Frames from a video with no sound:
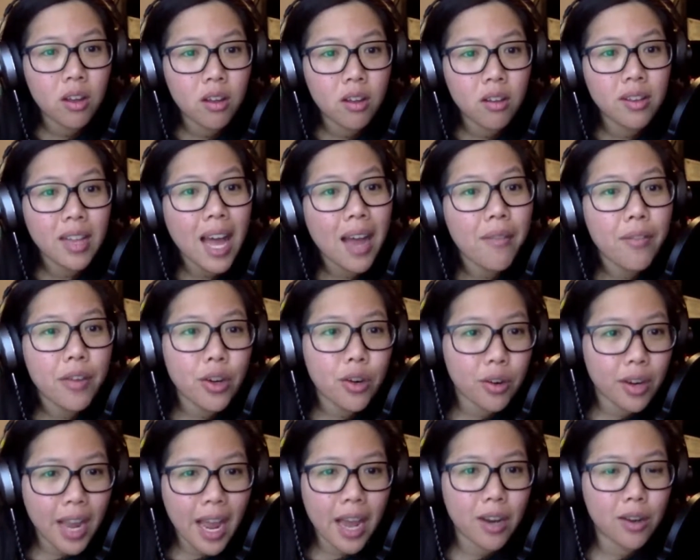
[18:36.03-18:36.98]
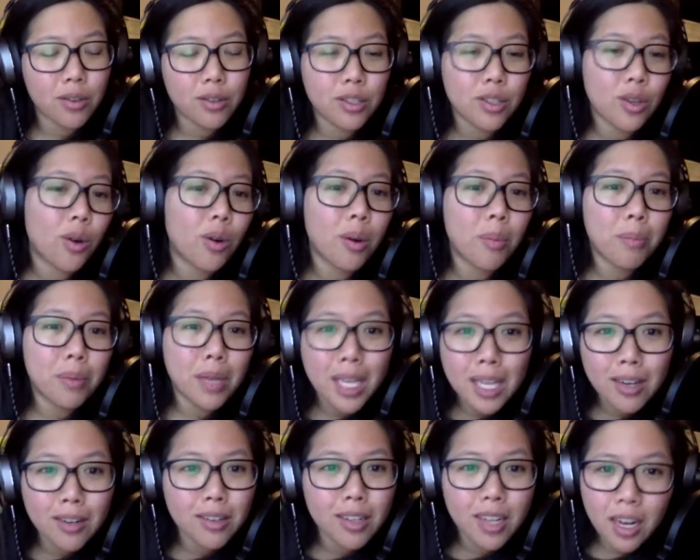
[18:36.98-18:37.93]
Lavender candles don't
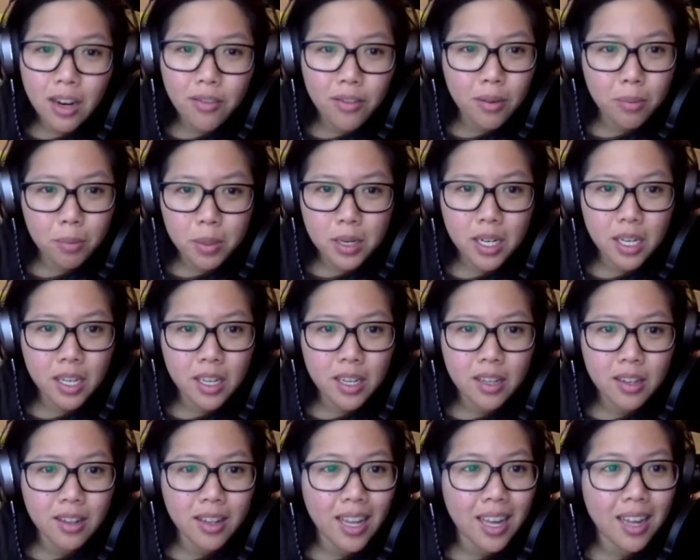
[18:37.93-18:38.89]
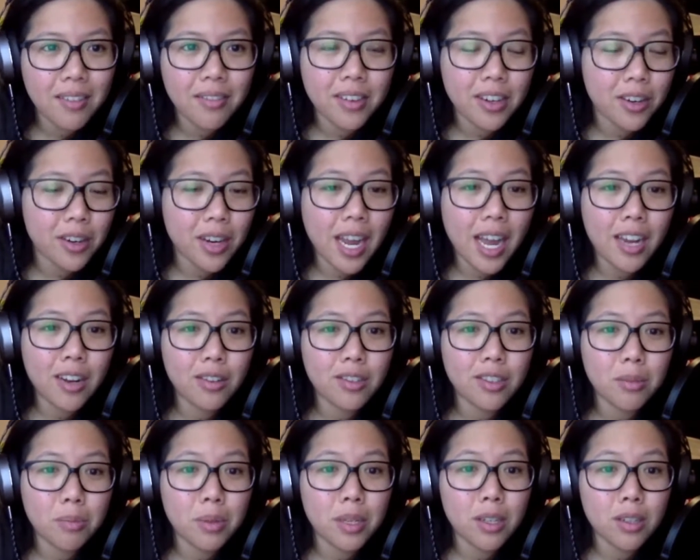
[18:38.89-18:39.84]
appeal to everybody. Lavender candles
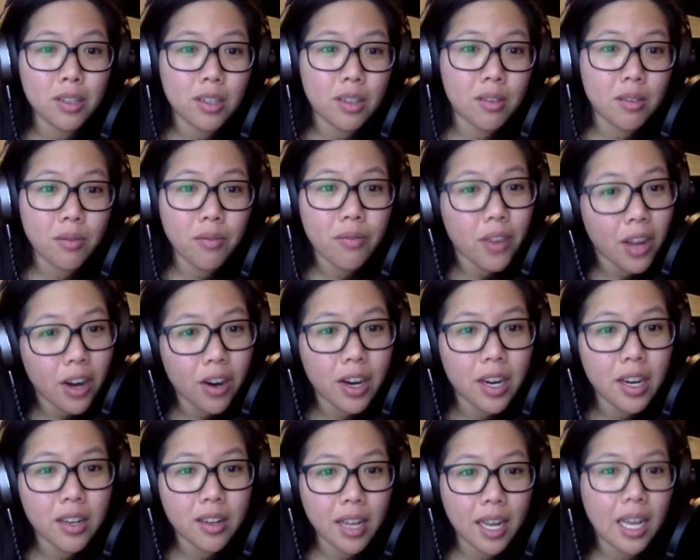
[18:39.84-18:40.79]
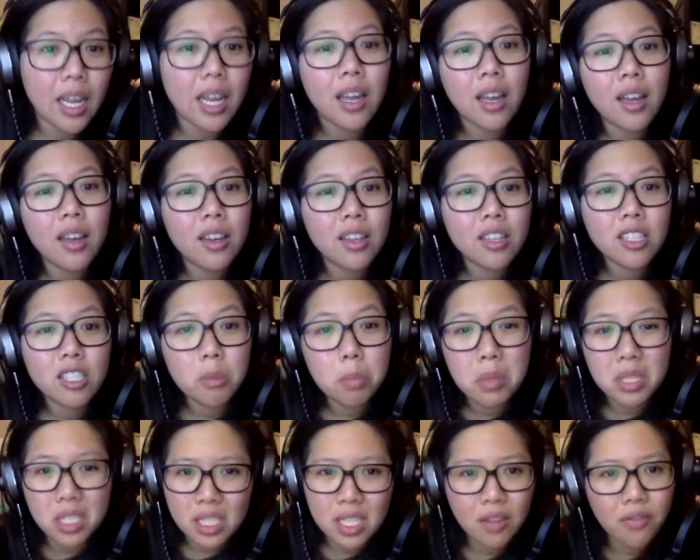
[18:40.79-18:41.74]
appeal to a very like
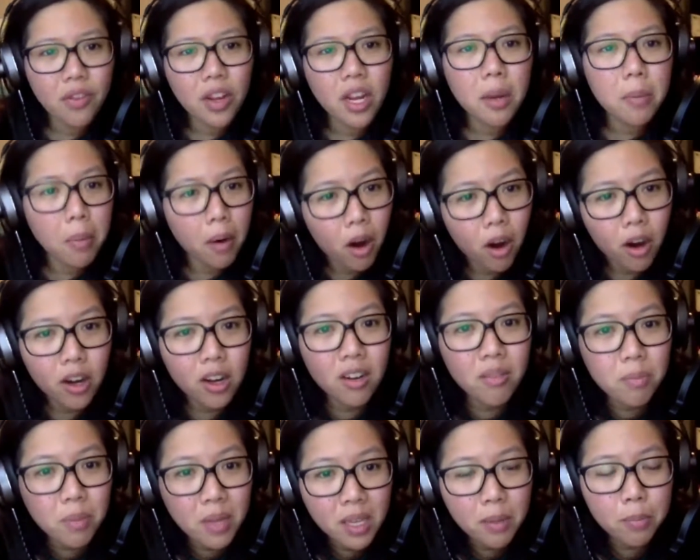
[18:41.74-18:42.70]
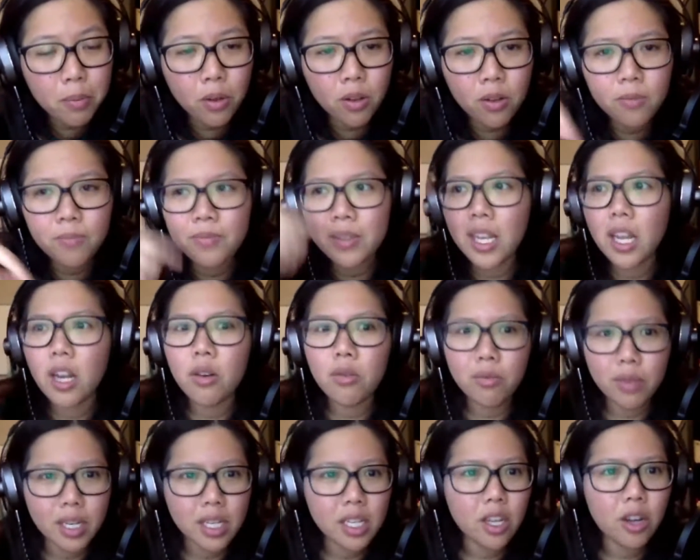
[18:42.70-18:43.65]
specific part of people.
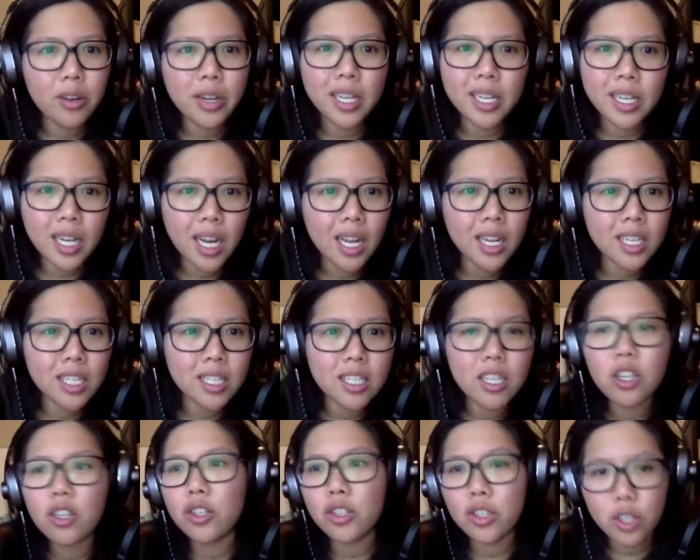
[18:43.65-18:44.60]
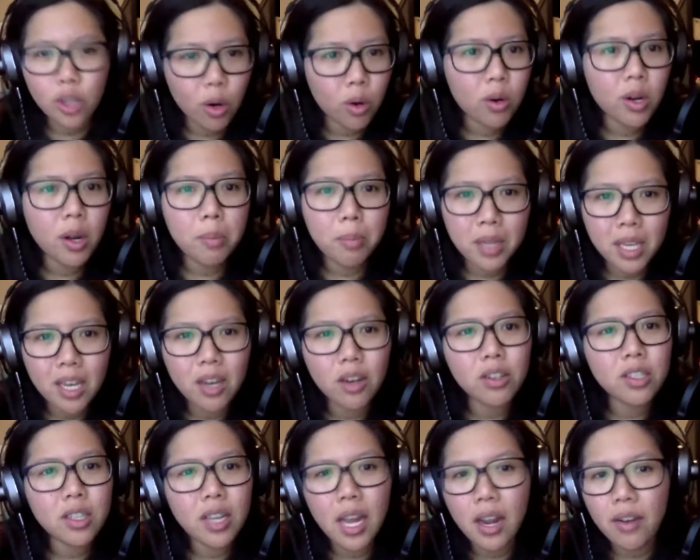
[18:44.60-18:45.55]
Reloading guns don't appeal
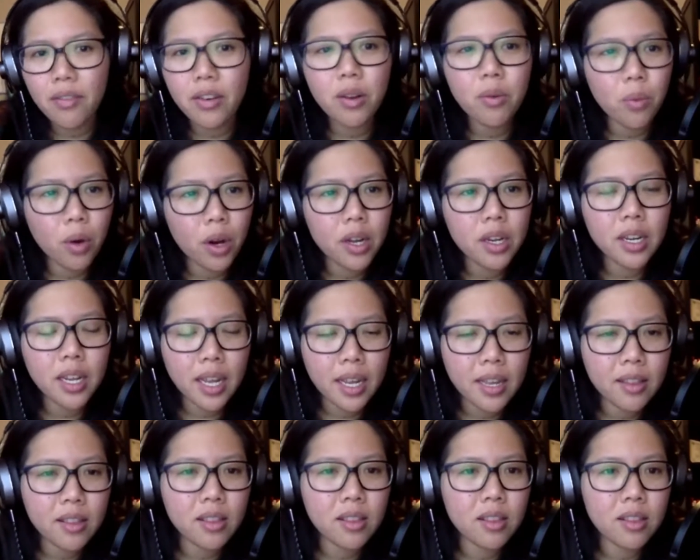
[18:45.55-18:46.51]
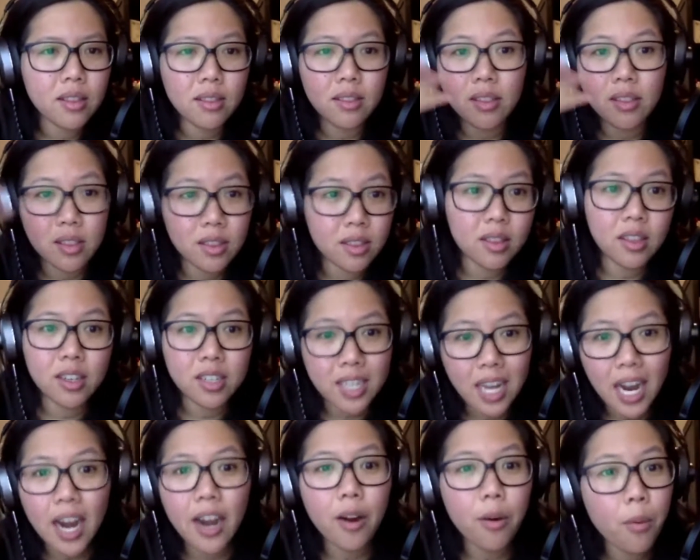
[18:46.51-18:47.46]
to everyone in the
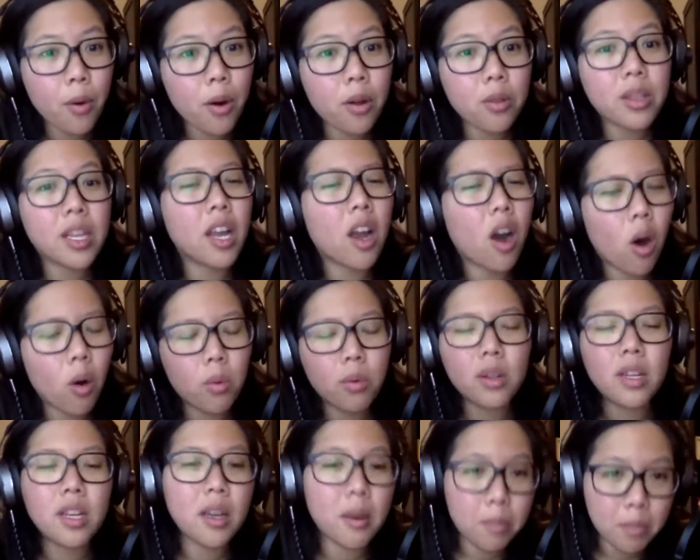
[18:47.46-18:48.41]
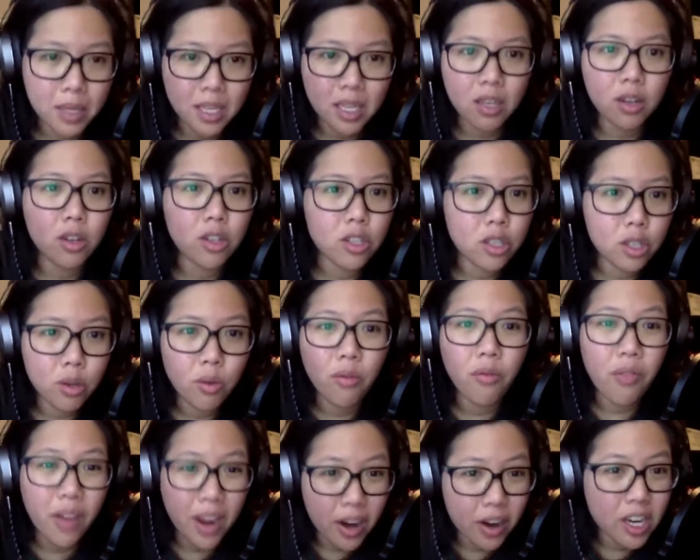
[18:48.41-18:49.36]
entire world. They only appeal to
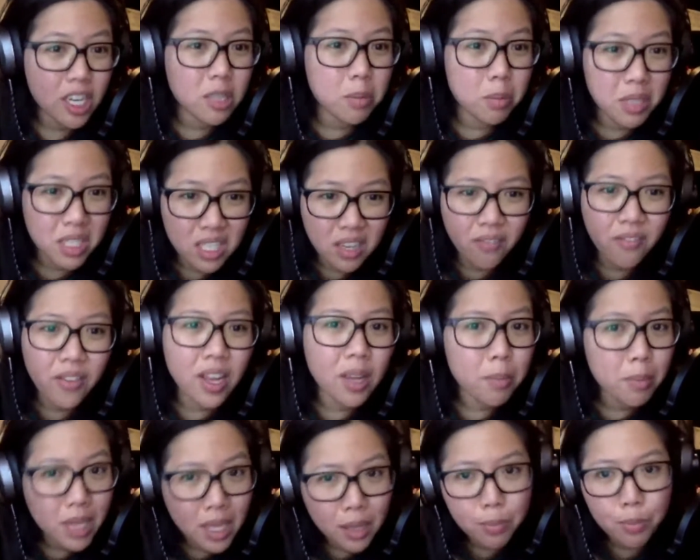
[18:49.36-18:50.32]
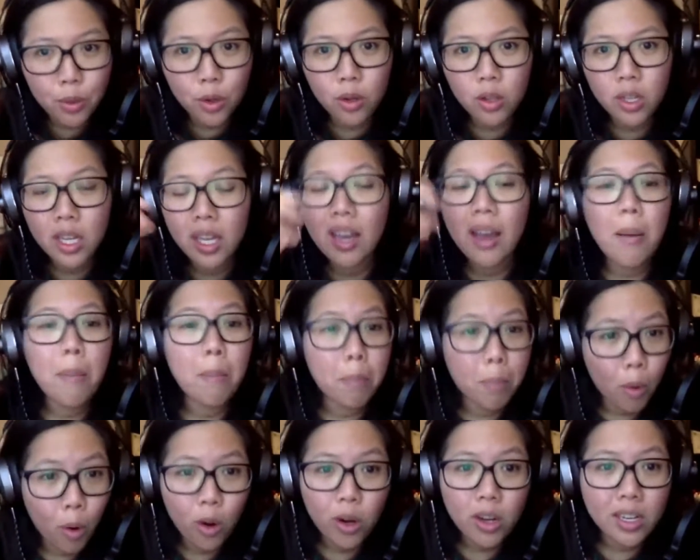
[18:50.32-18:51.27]
very specific people.
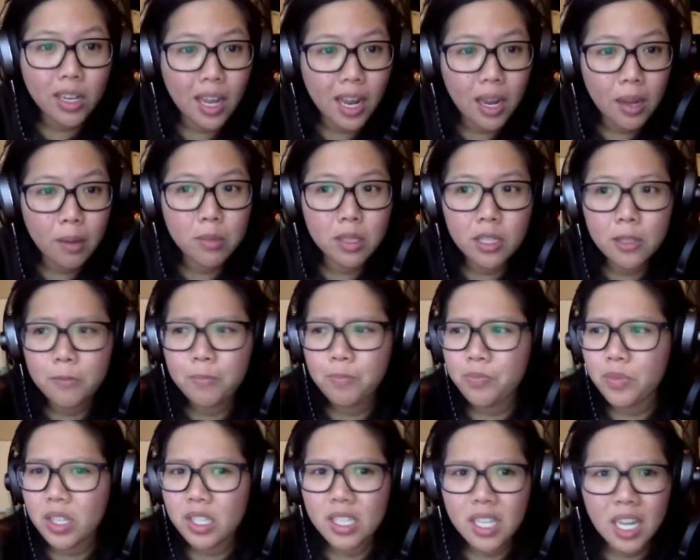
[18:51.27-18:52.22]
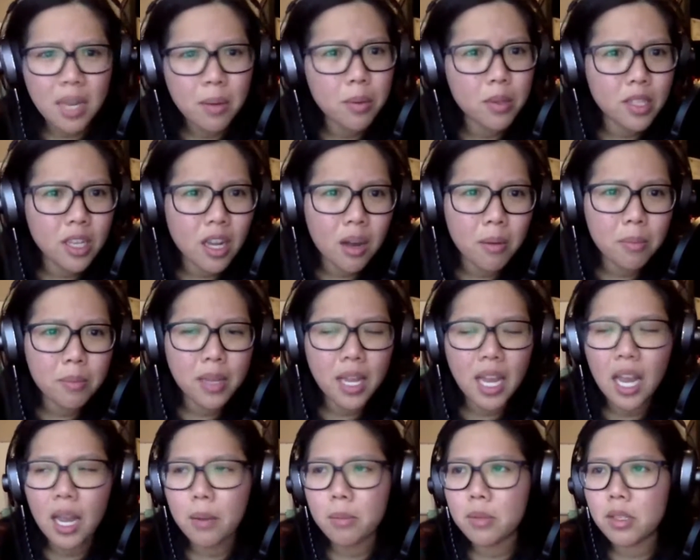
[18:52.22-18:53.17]
Board games, tabletop
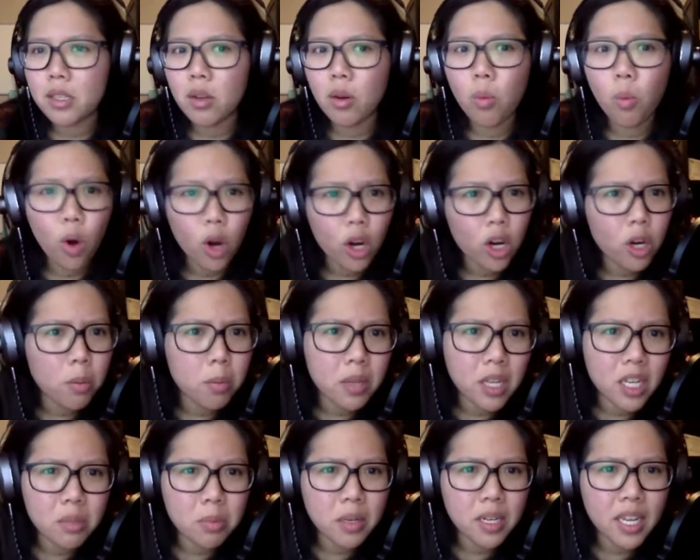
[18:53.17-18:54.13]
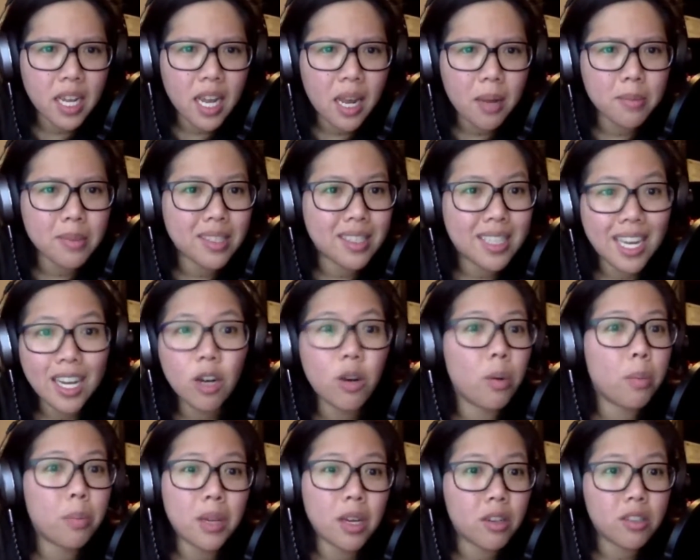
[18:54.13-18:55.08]
games, worker placement games, they
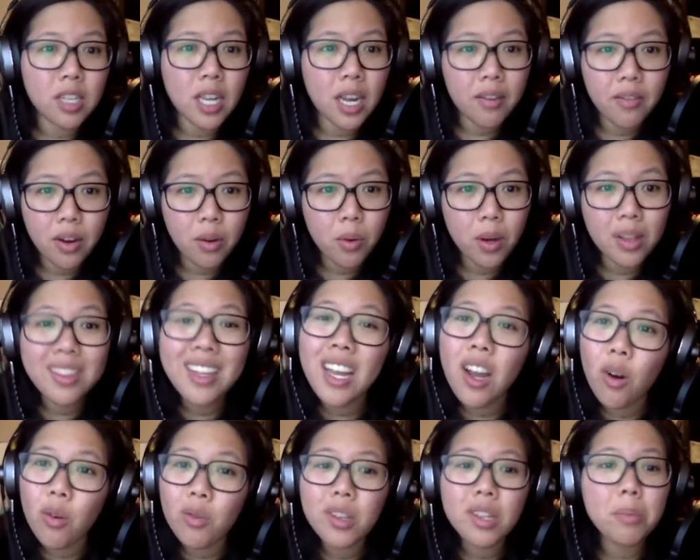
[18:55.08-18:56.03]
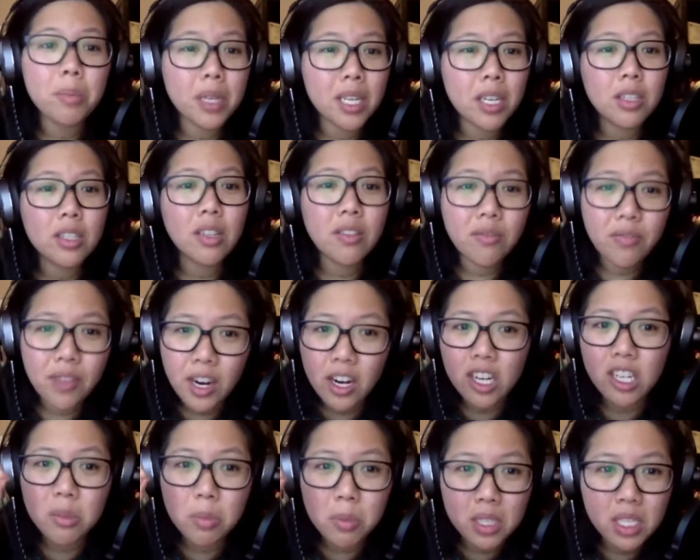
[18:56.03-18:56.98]
don't appeal to everyone. They only appeal to
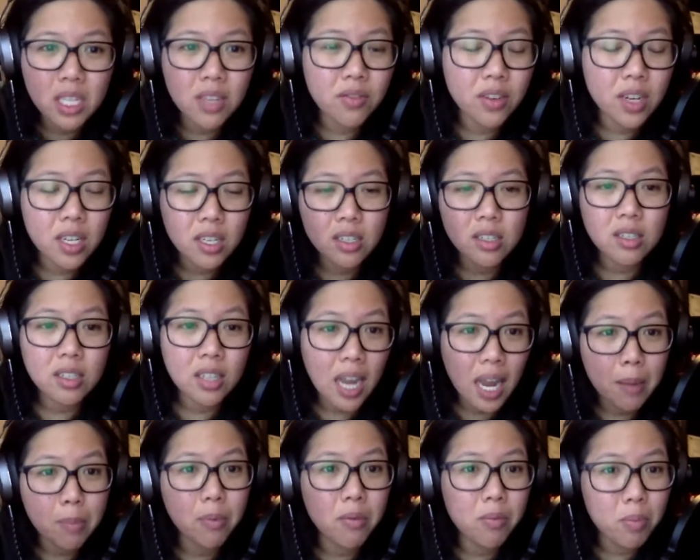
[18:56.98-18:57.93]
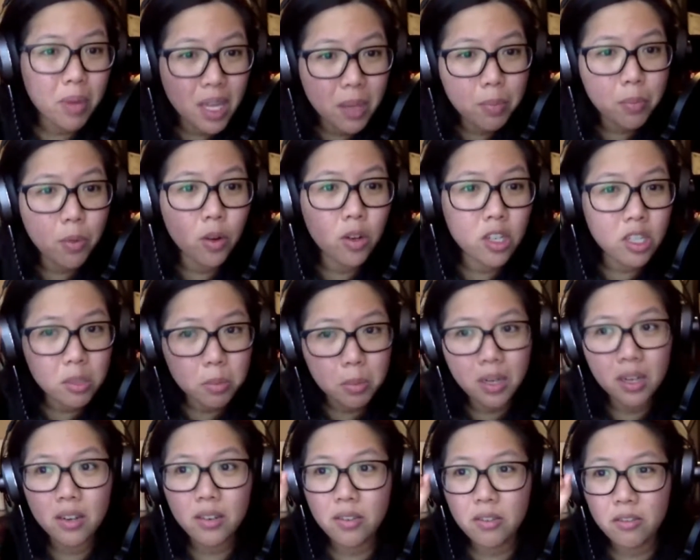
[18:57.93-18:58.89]
very specific type of people, just
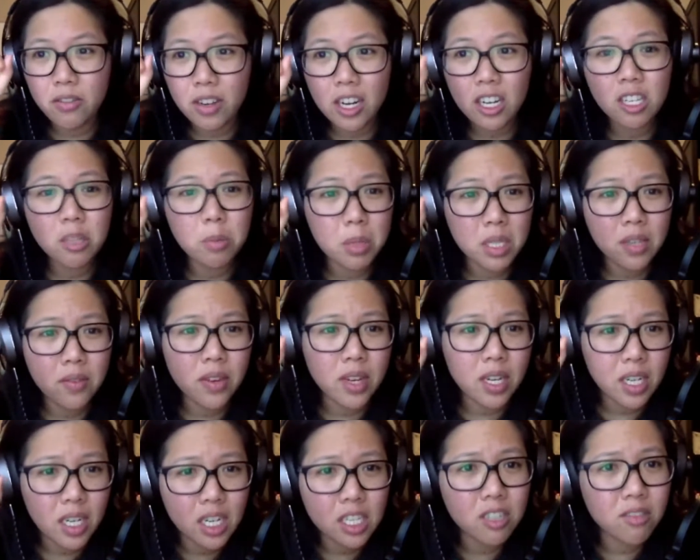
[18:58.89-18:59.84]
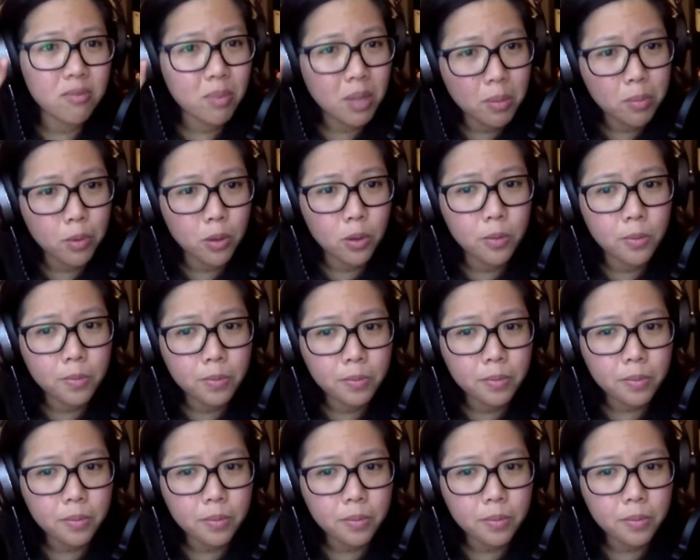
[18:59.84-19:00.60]
very, very specific niche of people.